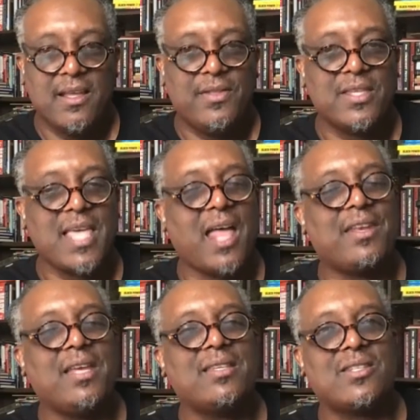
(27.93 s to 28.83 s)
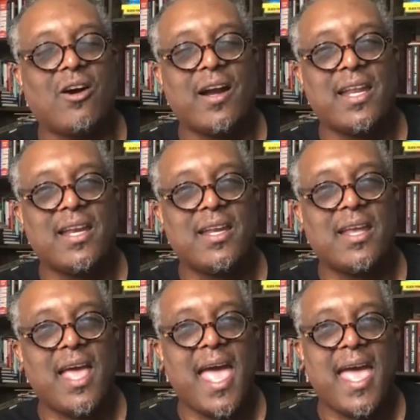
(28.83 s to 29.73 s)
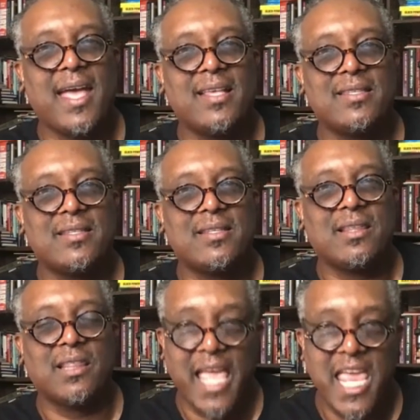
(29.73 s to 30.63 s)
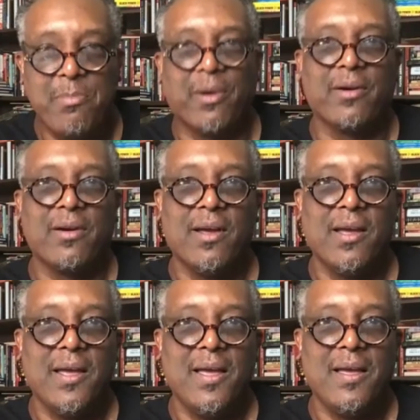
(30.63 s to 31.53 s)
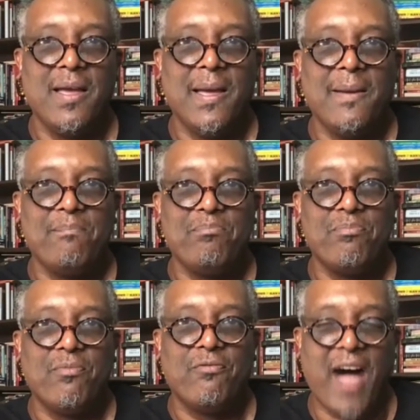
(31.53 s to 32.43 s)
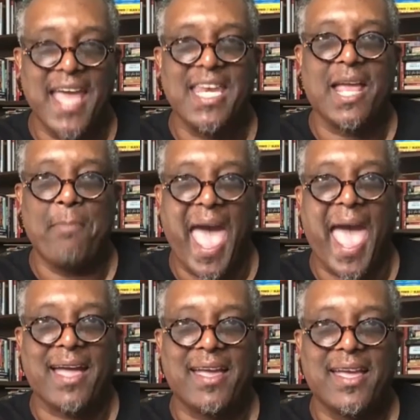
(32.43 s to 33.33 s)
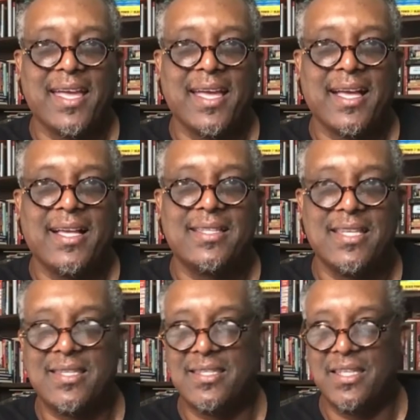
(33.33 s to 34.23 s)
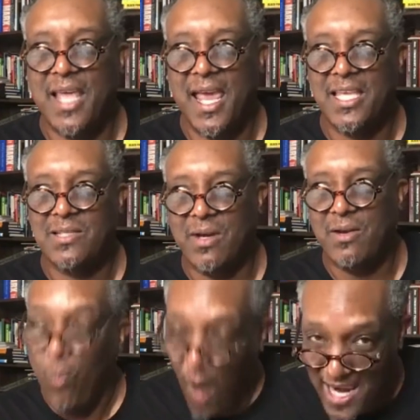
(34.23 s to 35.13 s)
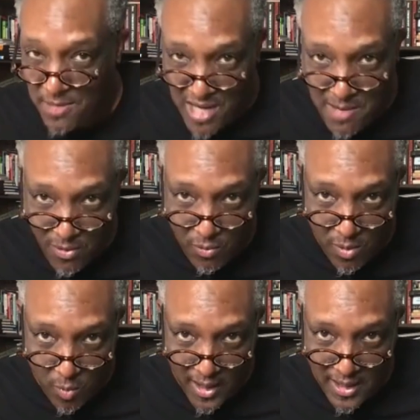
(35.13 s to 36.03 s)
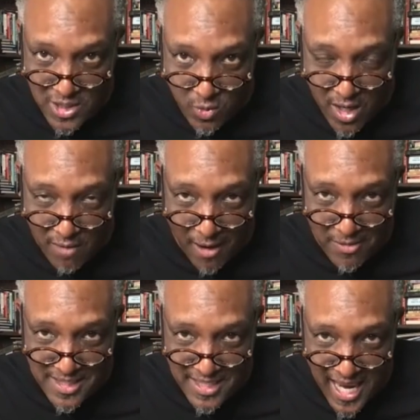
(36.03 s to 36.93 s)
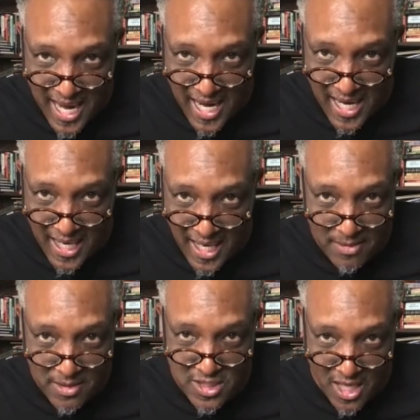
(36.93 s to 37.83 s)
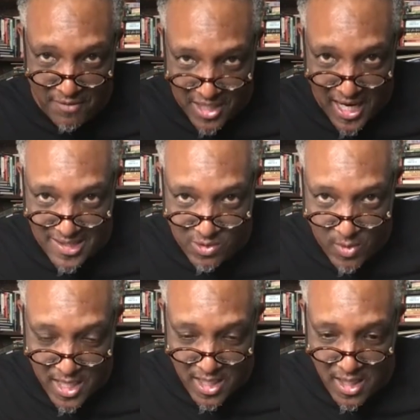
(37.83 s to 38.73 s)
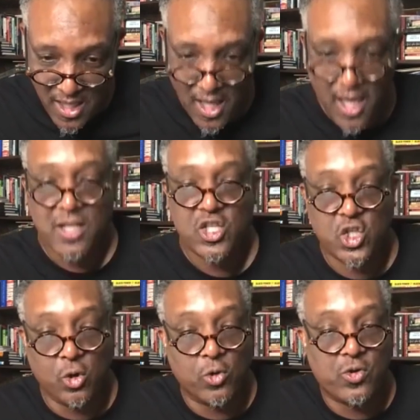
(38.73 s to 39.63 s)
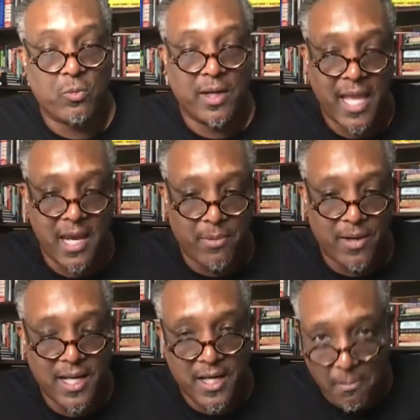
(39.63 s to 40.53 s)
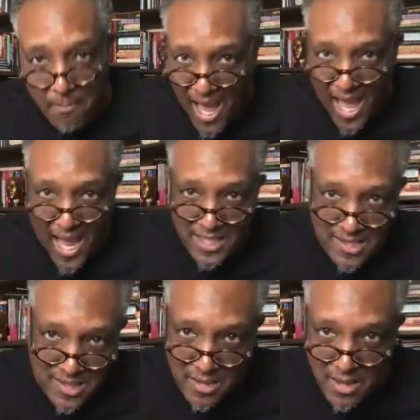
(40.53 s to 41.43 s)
This holiday started as labor fighting back, because this is the days when white people were working 12 hours a day, 7 days a week. Children were laboring in the mines.